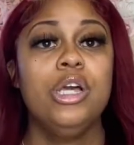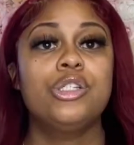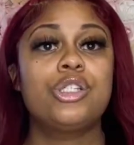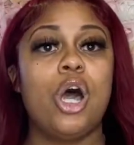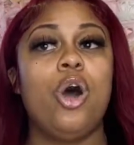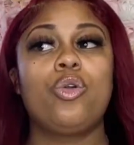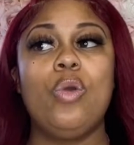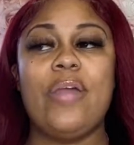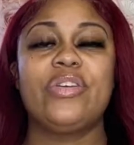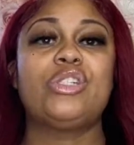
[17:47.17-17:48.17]
So you
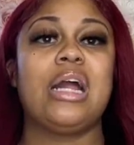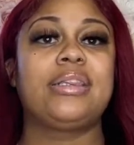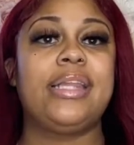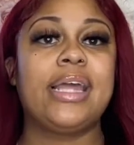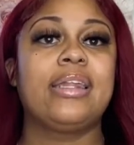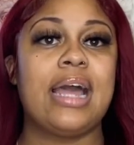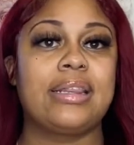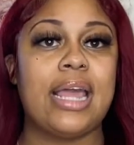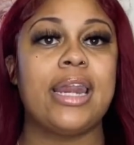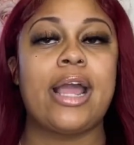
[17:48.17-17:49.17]
have to start thinking like
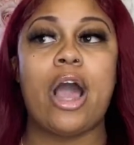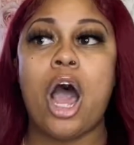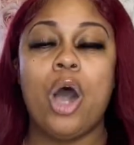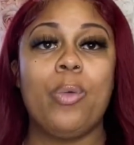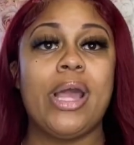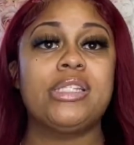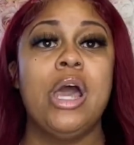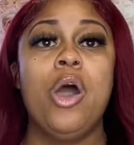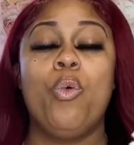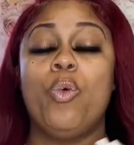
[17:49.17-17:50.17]
that. Like, always,
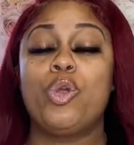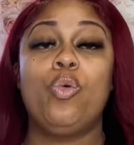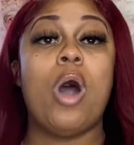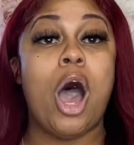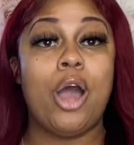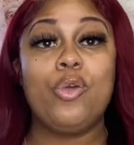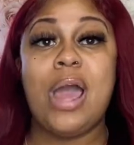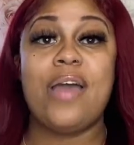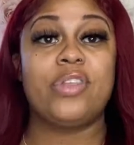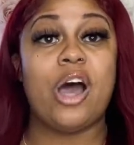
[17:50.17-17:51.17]
when you
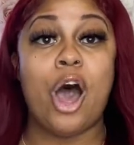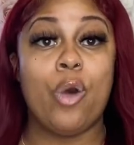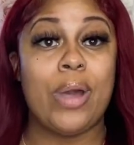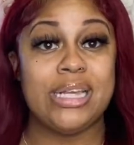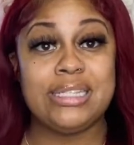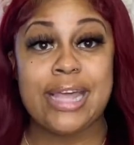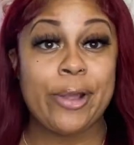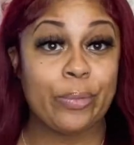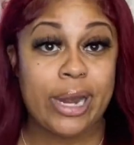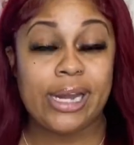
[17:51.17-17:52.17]
have to always
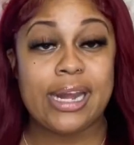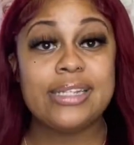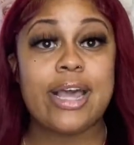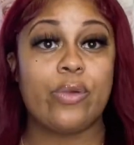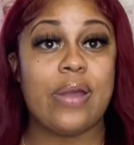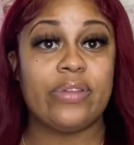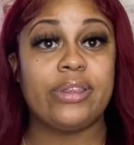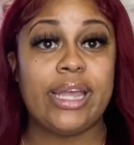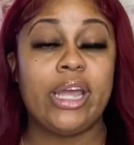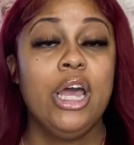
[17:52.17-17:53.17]
stay ready. That's how you have to
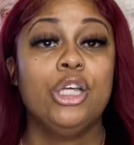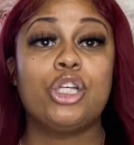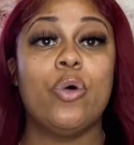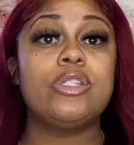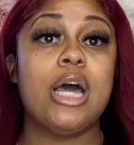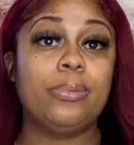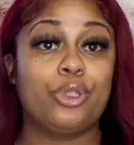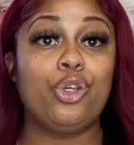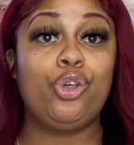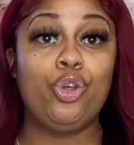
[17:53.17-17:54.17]
think. So it's up
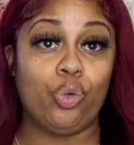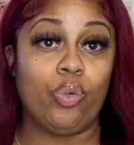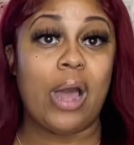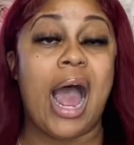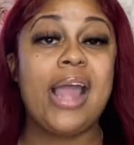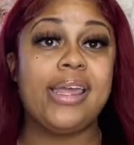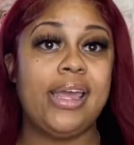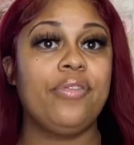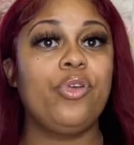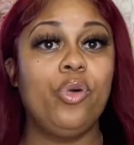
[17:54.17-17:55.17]
to you. I
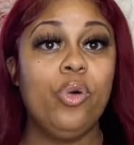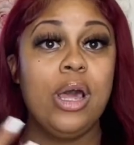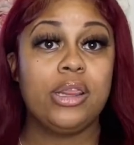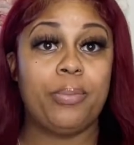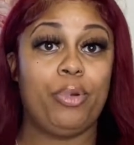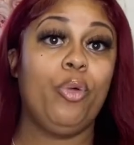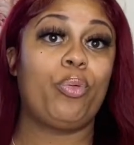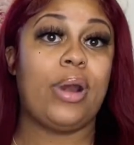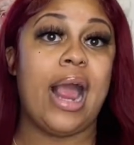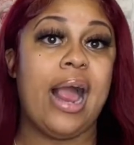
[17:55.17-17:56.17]
give you the
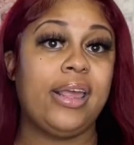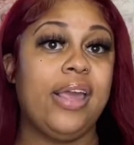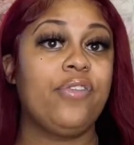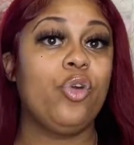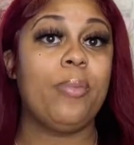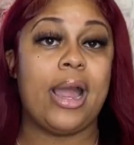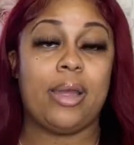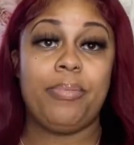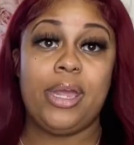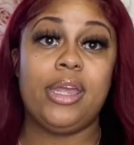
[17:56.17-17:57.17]
blueprint. I give you my
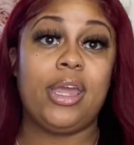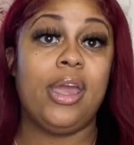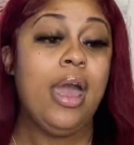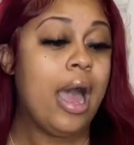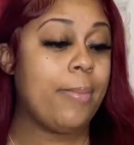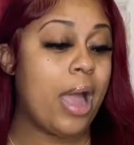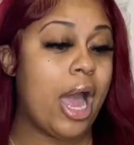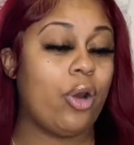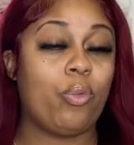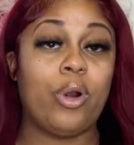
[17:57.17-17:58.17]
opinion about
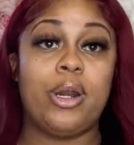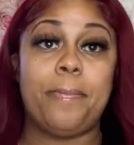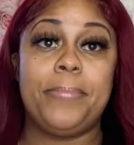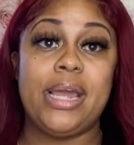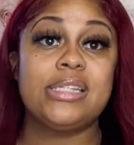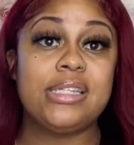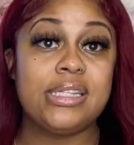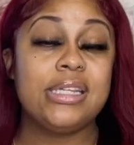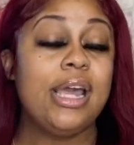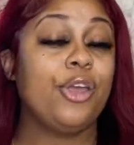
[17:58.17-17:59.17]
how to run a business.
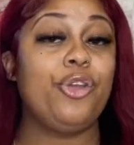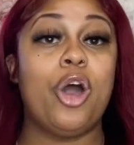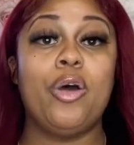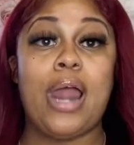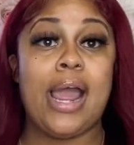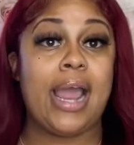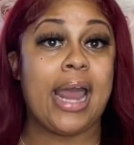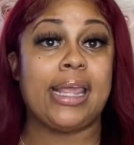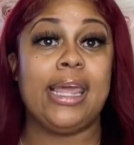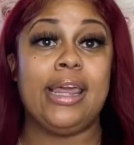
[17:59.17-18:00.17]
You know, like,
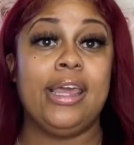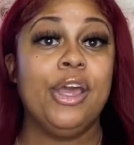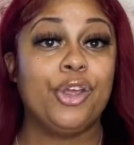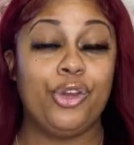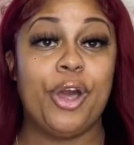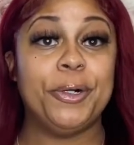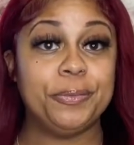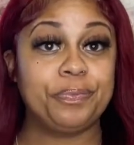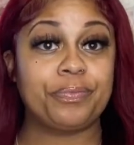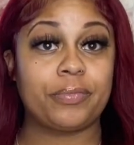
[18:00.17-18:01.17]
how to get, you
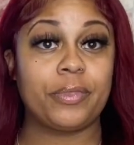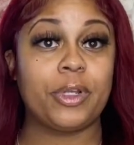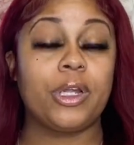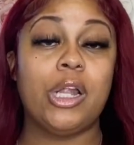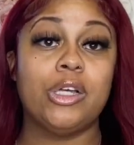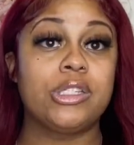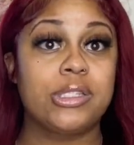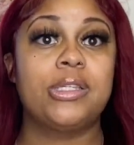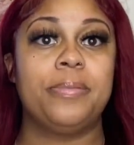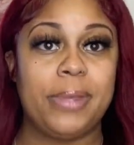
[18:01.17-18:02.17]
know,
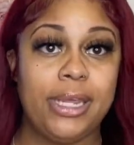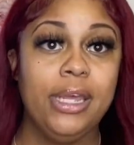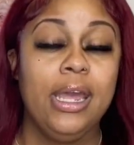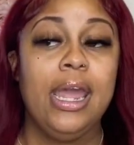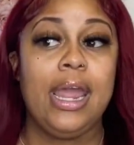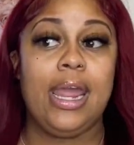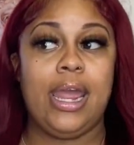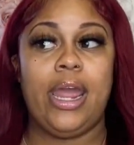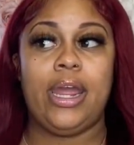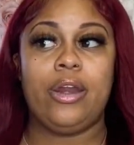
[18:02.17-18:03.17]
close to me.
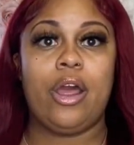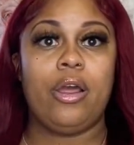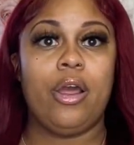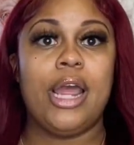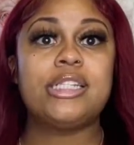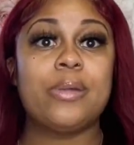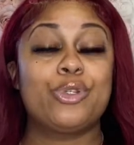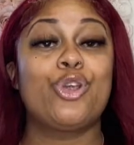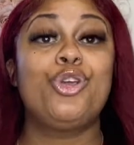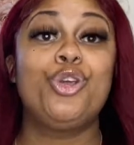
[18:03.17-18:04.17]
And it's
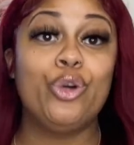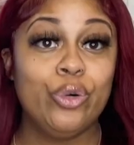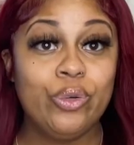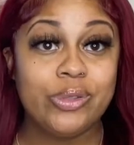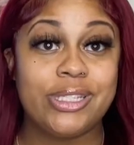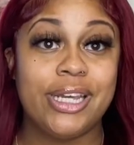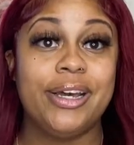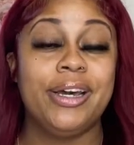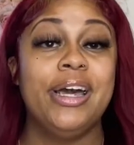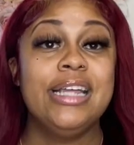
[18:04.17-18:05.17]
to you
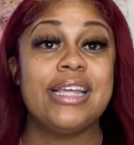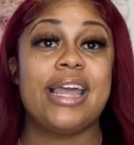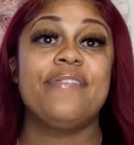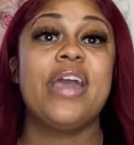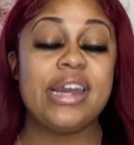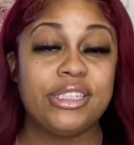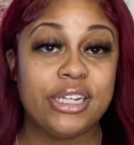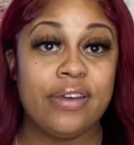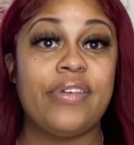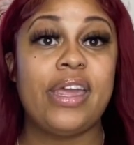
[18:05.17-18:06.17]
to take advantage
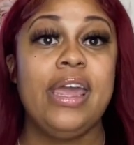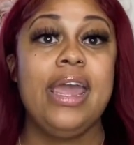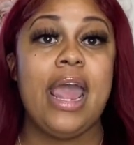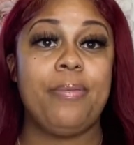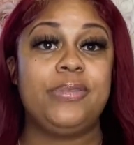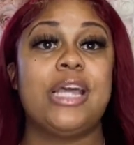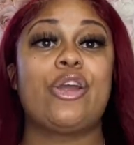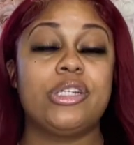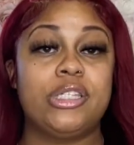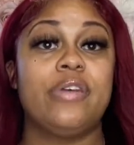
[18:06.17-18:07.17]
of it and take
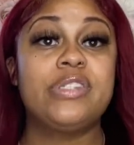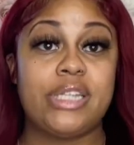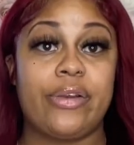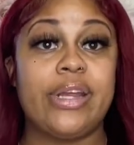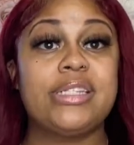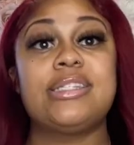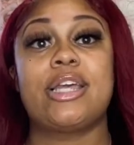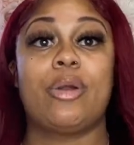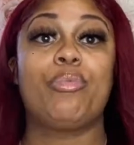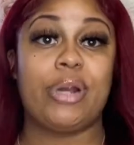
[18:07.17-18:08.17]
yourself serious and
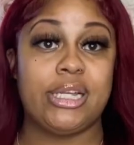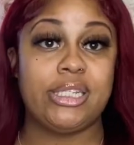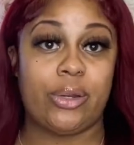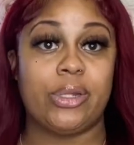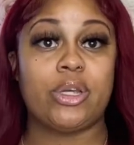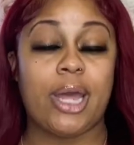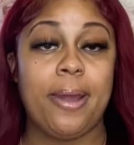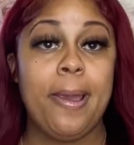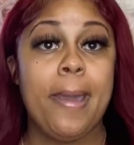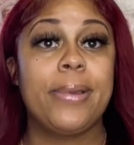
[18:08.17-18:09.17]
take your brand serious,
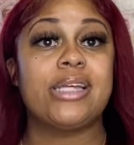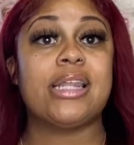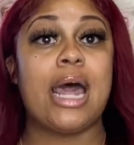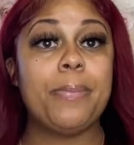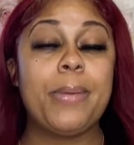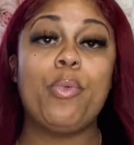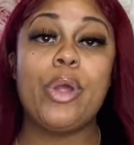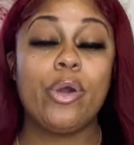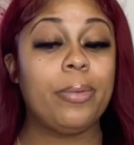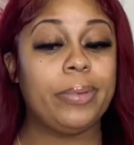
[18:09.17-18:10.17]
okay? Because a lot of people
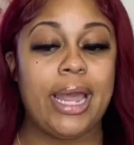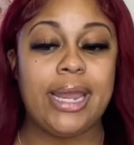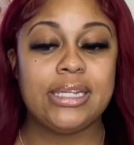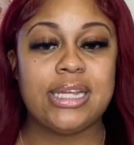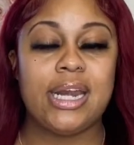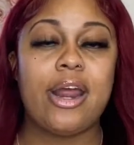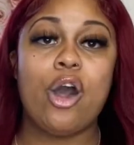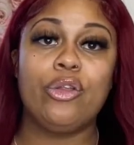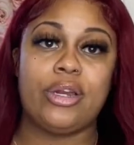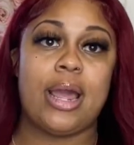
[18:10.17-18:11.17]
will complain and say that,
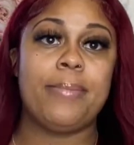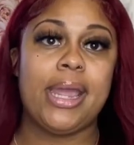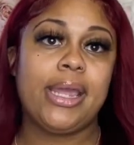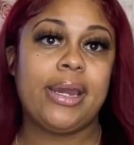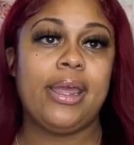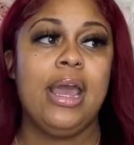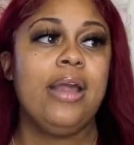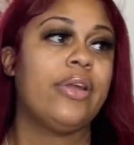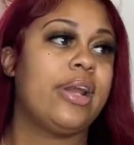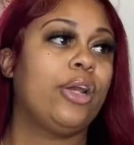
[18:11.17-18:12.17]
oh, they're not making it.
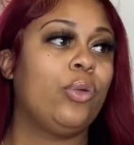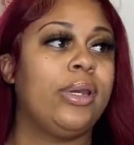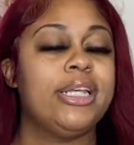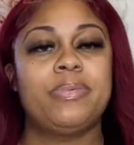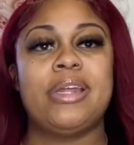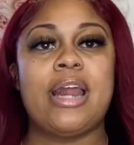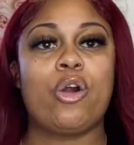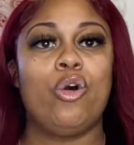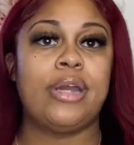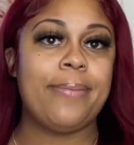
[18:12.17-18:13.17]
They're not doing this. But they're not
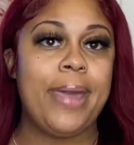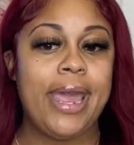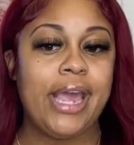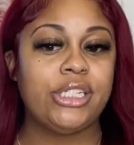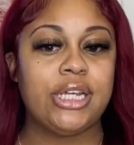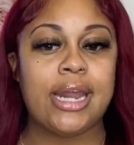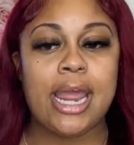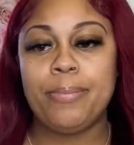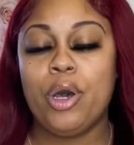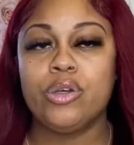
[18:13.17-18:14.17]
going on their page and they
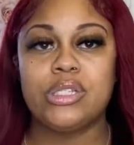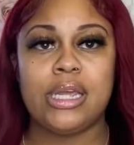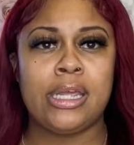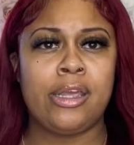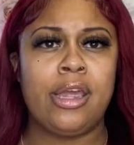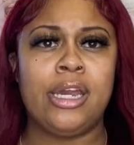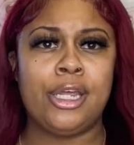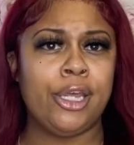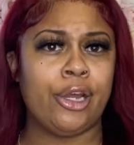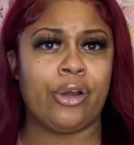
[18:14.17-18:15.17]
ain't post in a
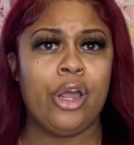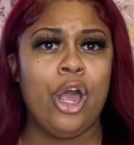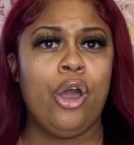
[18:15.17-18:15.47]
year.